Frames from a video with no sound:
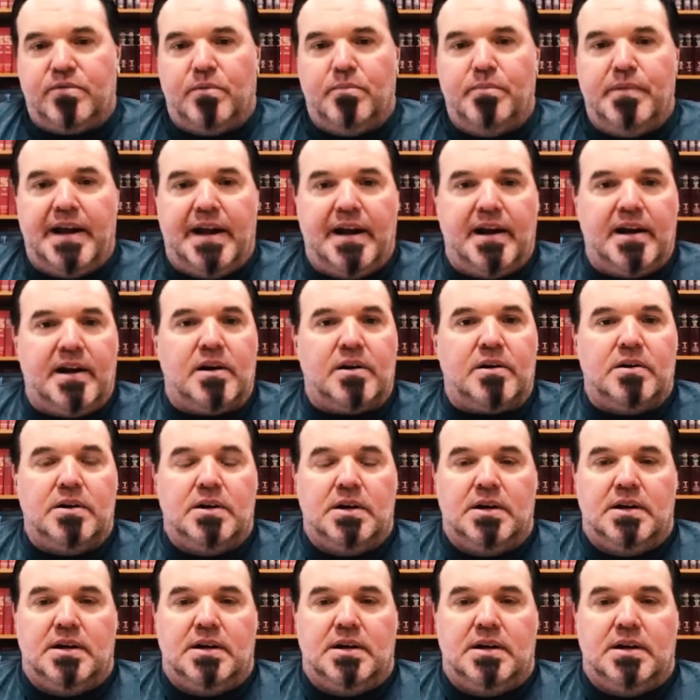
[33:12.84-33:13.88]
there,
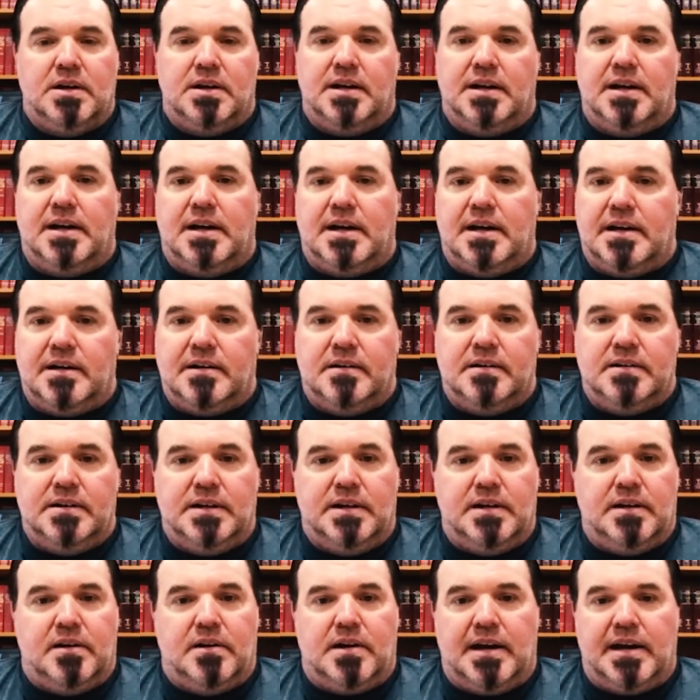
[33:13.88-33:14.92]
I
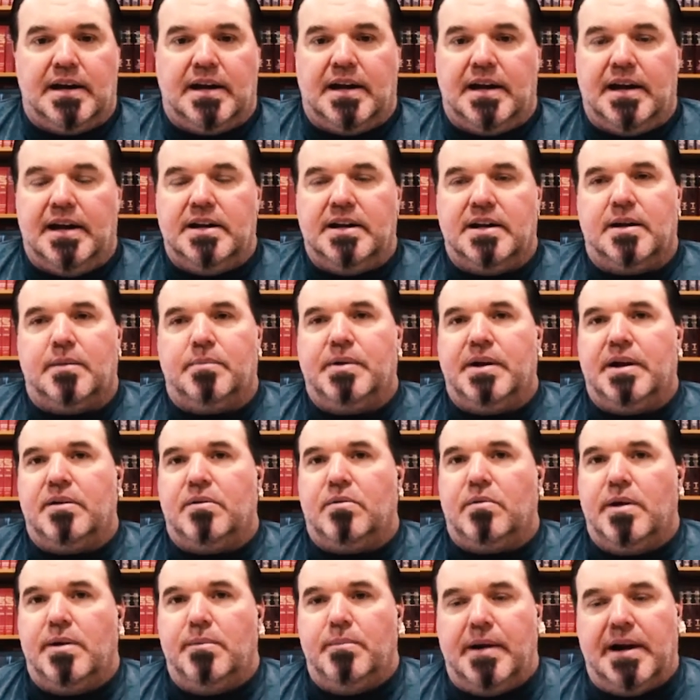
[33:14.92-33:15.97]
ended up getting
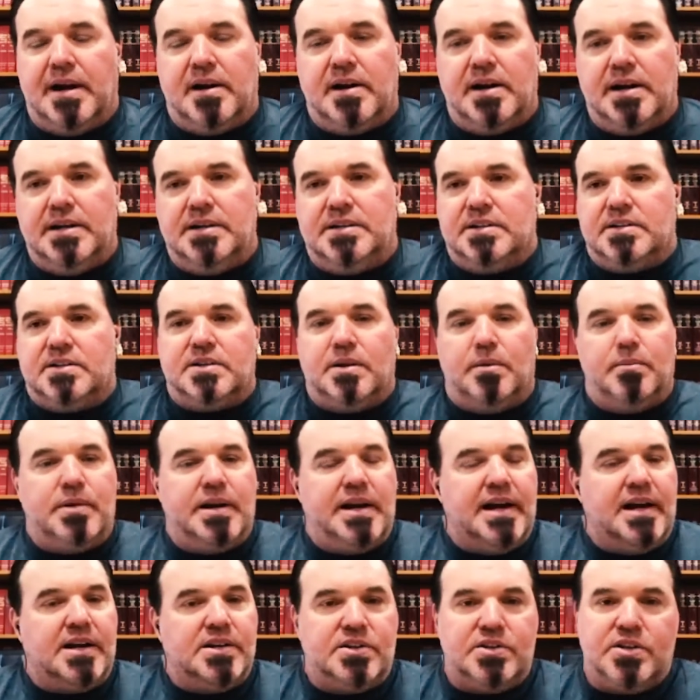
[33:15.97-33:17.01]
remarried to
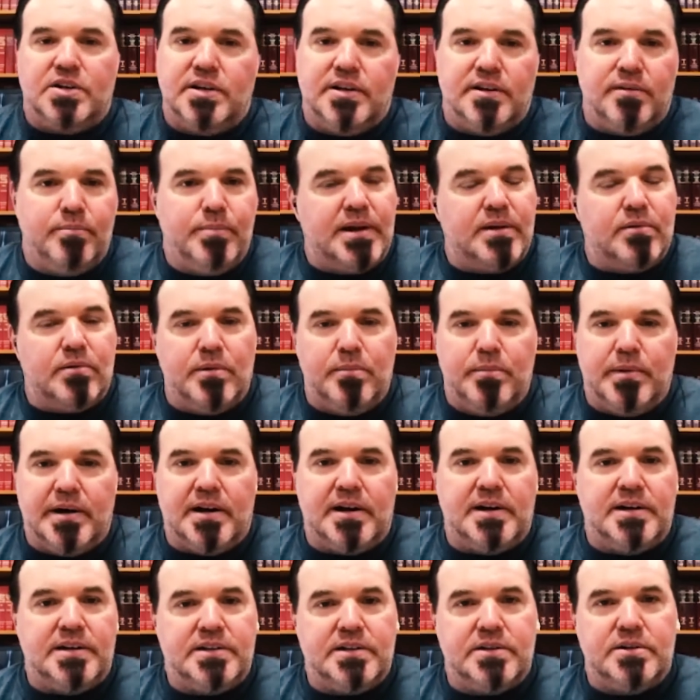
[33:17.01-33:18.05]
somebody I shouldn't have been
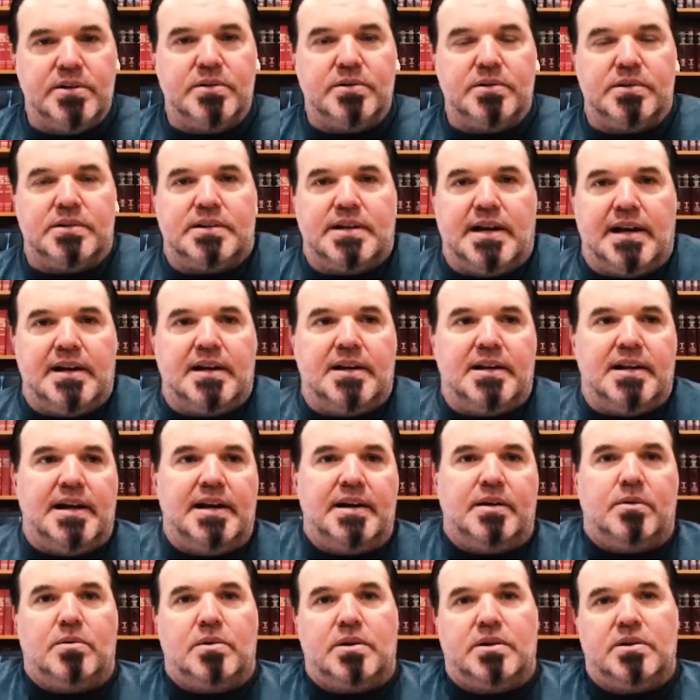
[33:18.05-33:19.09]
remarried to. It was kind of
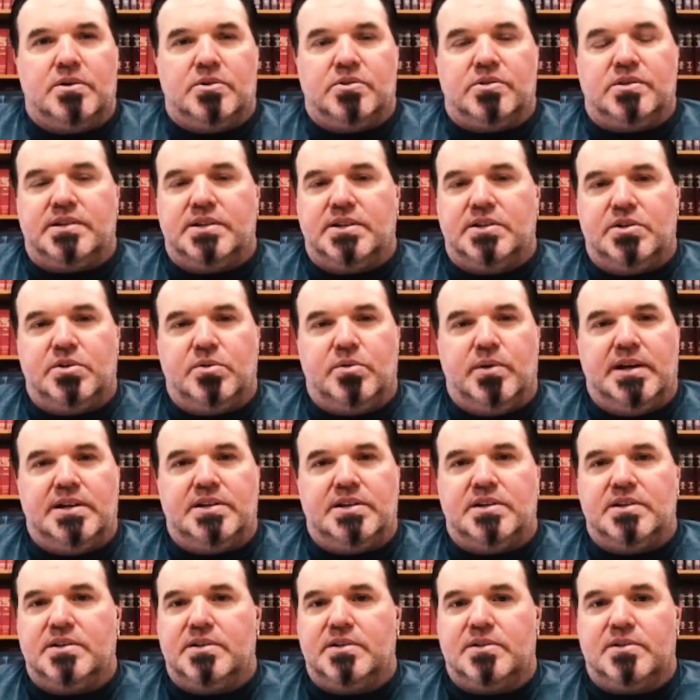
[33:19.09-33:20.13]
like one of those
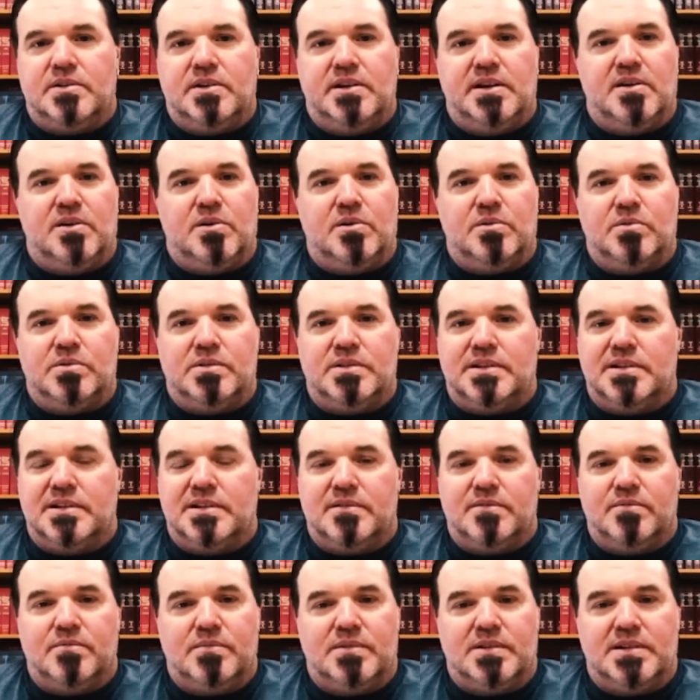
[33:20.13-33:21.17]
situations,
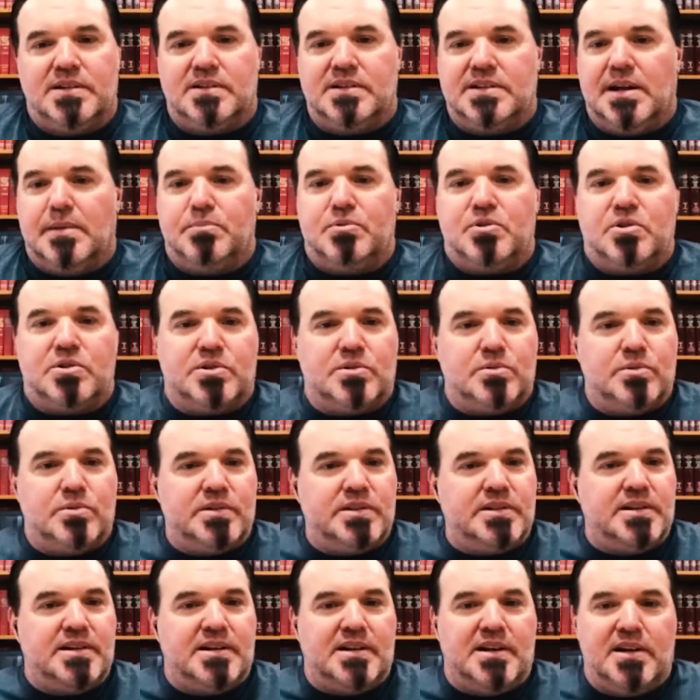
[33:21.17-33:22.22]
the temptress with
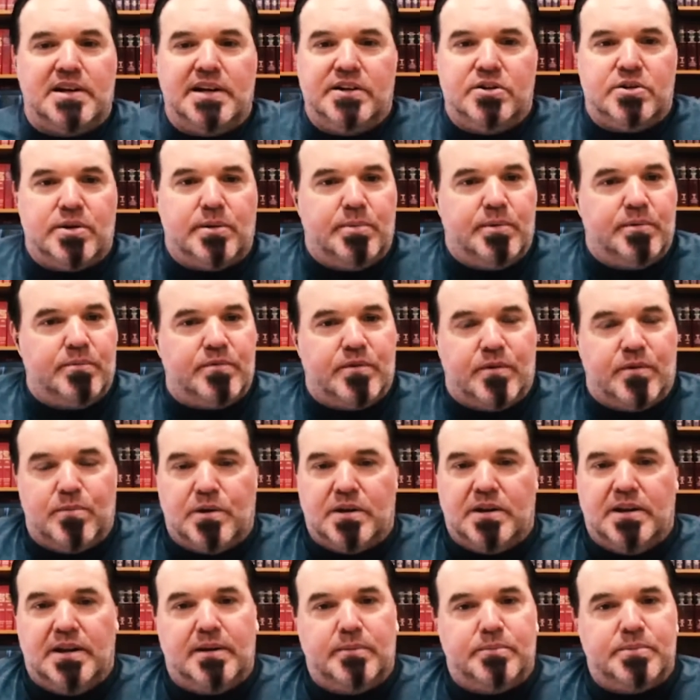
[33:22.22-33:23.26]
the honey dripping from
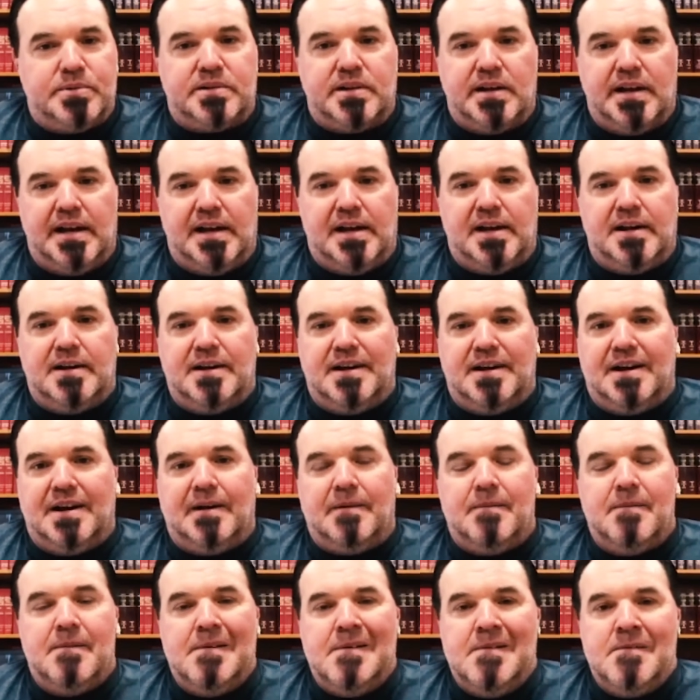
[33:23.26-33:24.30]
her lips. And,
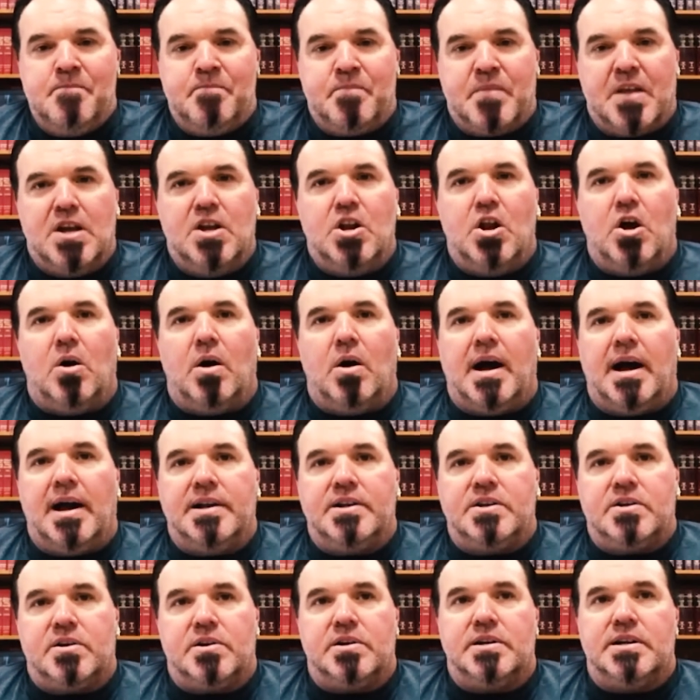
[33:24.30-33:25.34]
I
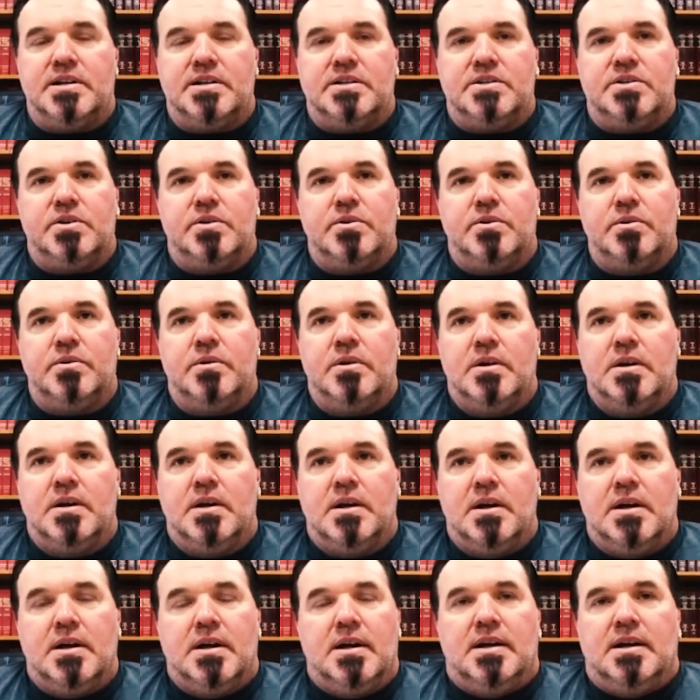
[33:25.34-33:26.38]
turned into,
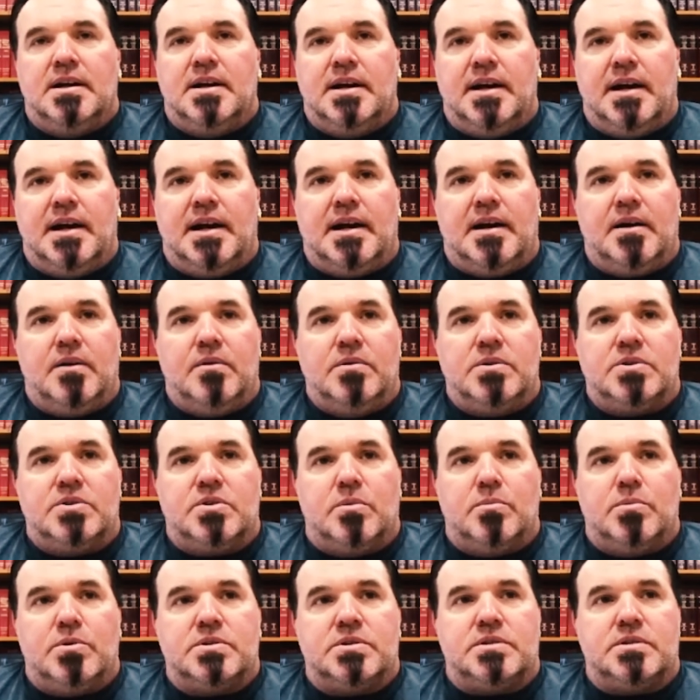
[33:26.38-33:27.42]
it was
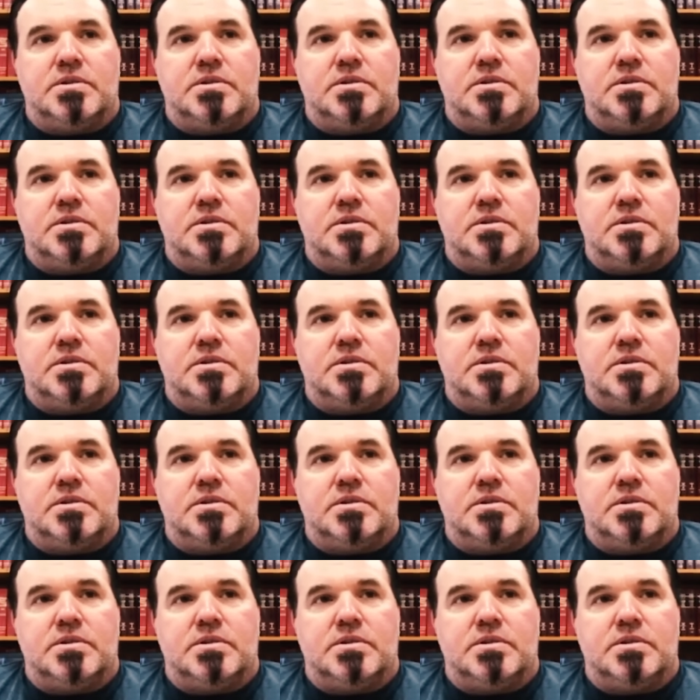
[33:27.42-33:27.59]
almost